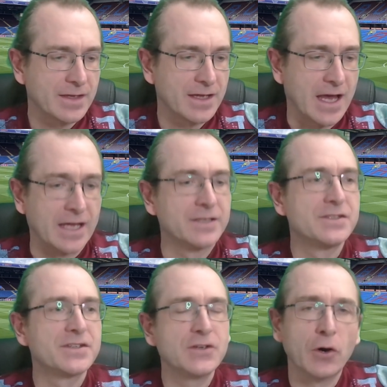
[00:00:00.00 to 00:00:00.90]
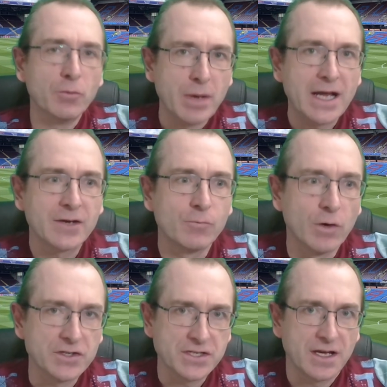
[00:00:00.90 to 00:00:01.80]
and go back and
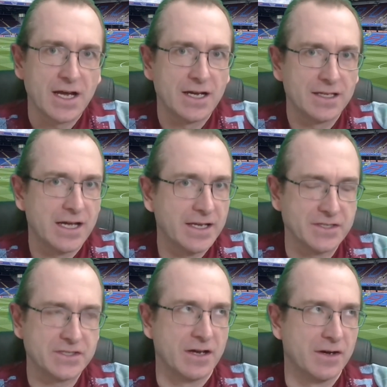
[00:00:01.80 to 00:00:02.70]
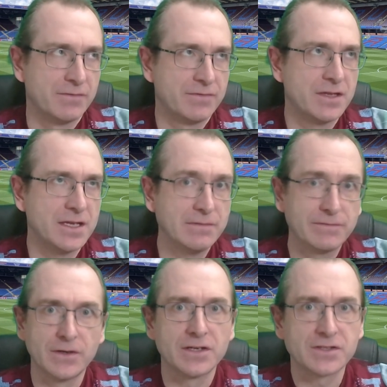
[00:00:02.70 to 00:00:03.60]
watch the highlights of the
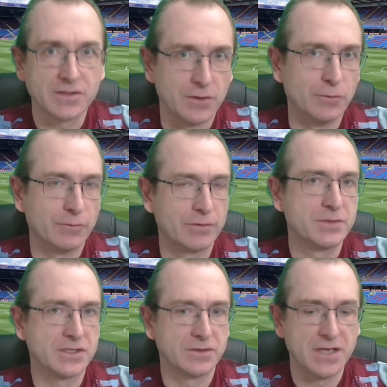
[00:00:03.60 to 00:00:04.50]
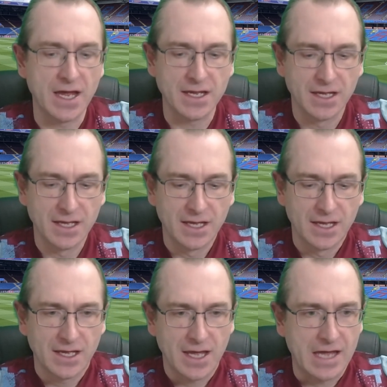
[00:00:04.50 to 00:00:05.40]
first goal from Sunday,
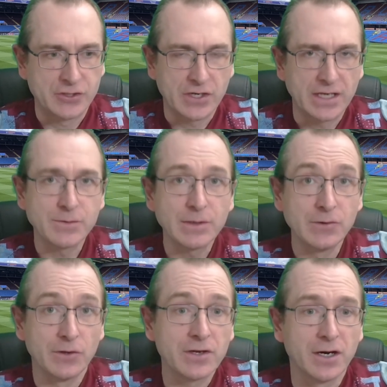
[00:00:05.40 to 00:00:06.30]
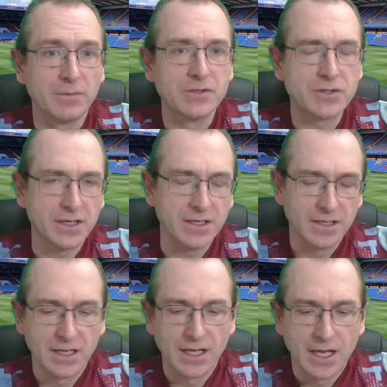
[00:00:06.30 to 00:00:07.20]
and try to ignore the commentary,
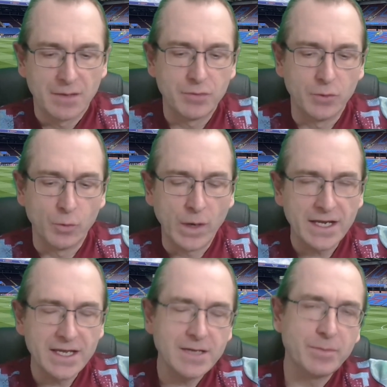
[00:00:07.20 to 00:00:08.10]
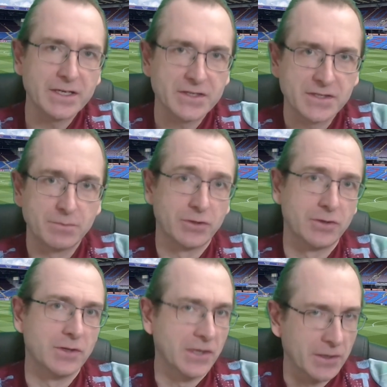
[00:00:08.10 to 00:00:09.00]
but when he picks the
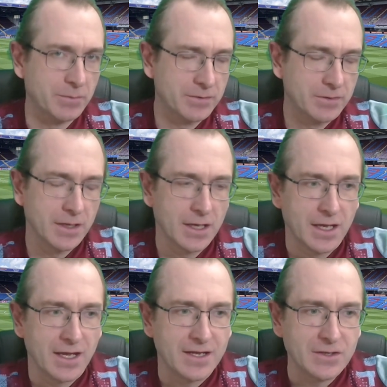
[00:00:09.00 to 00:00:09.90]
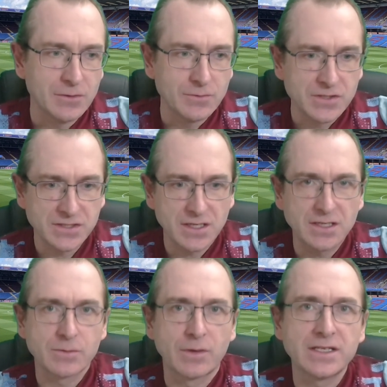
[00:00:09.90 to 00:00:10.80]
ball up, you see
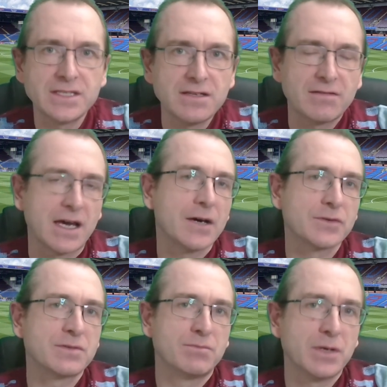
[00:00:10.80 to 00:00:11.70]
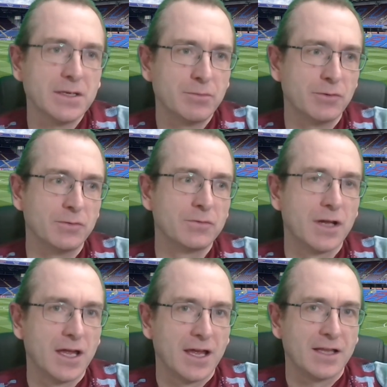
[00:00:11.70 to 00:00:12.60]
20,000 people
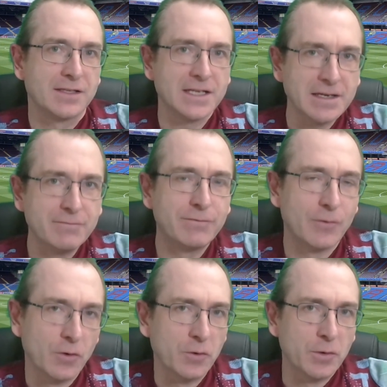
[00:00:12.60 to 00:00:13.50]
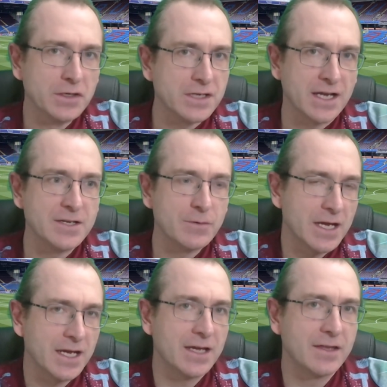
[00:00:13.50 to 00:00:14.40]
lean forward and you
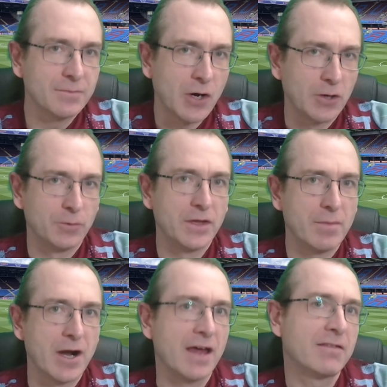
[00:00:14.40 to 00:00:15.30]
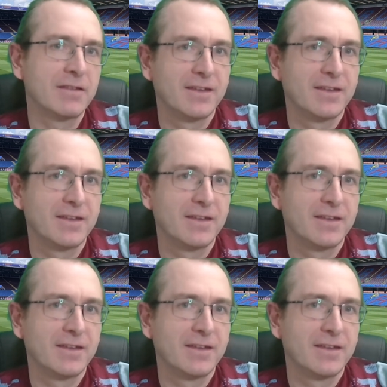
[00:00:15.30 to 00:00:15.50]
hear them hold their breath.